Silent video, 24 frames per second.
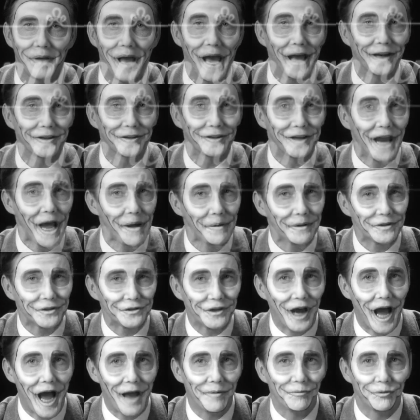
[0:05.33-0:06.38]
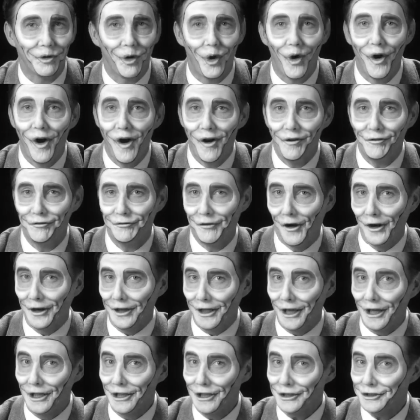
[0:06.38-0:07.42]
And now it's time for
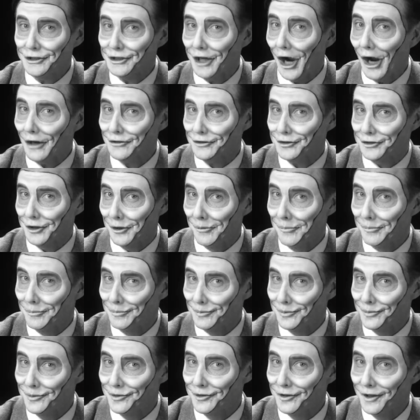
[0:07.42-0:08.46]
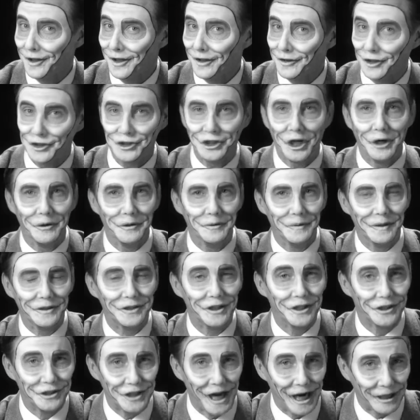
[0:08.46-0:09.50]
Funny English Customs, the show in
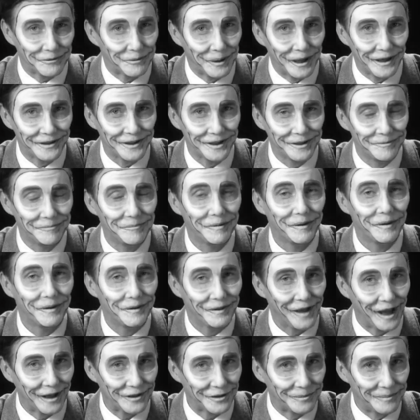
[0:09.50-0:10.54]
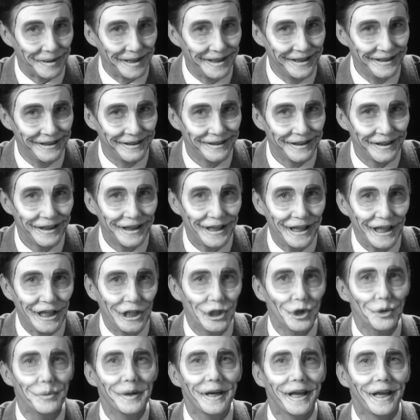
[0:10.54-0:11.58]
which Jack Worthing, that's me,
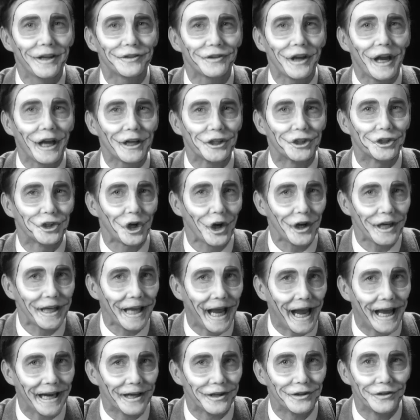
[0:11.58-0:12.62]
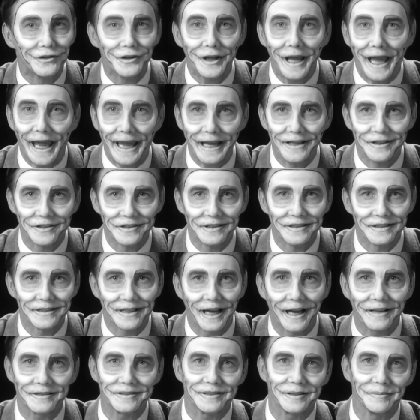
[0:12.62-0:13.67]
illuminates our Jolly Island's ancient
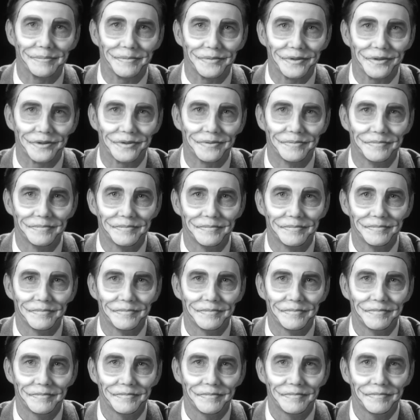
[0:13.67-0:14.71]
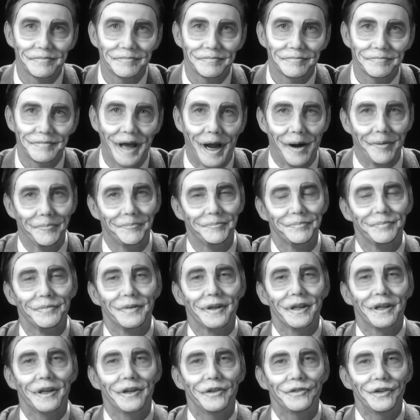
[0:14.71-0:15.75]
customs. Now,
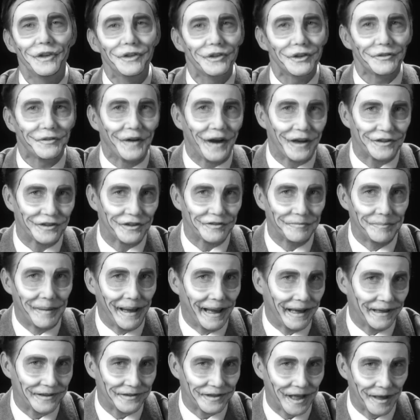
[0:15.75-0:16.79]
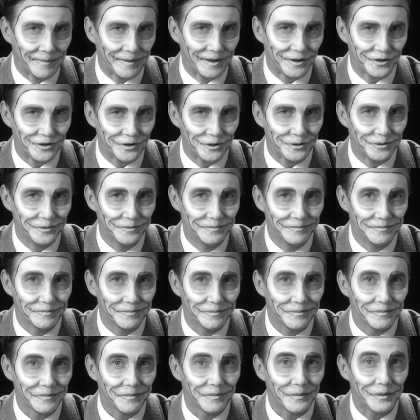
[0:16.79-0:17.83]
since the 1st of May is coming soon,
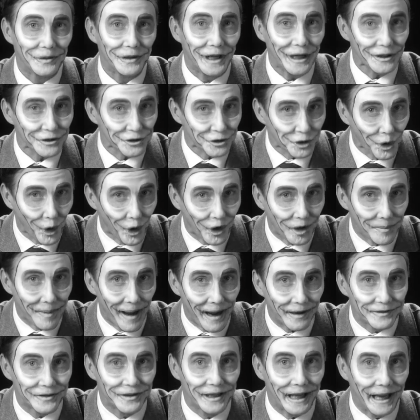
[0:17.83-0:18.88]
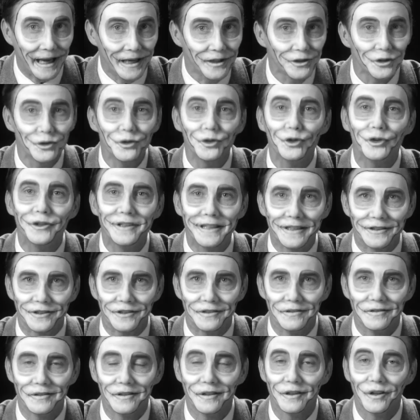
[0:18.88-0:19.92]
let's talk about the ancient
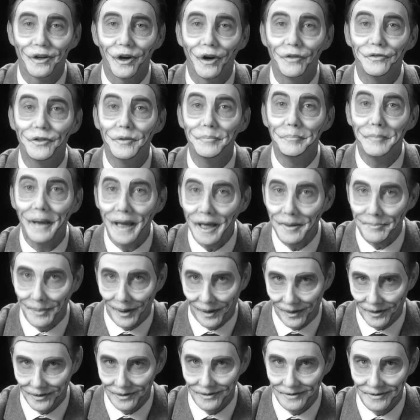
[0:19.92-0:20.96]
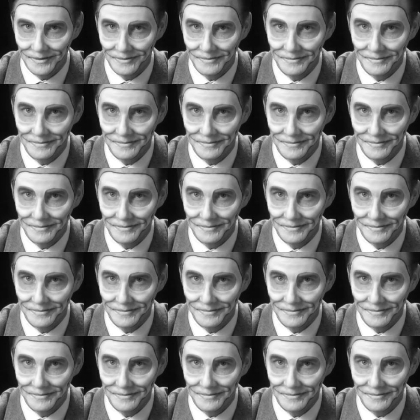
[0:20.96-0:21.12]
tradition of the maypole.